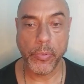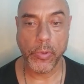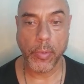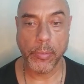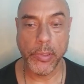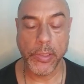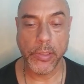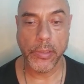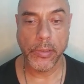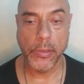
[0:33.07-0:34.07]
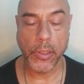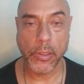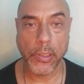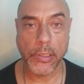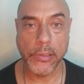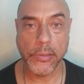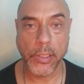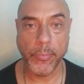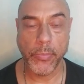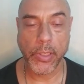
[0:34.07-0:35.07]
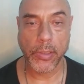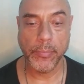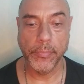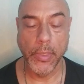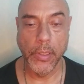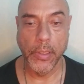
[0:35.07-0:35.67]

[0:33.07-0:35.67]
probably done at the same time.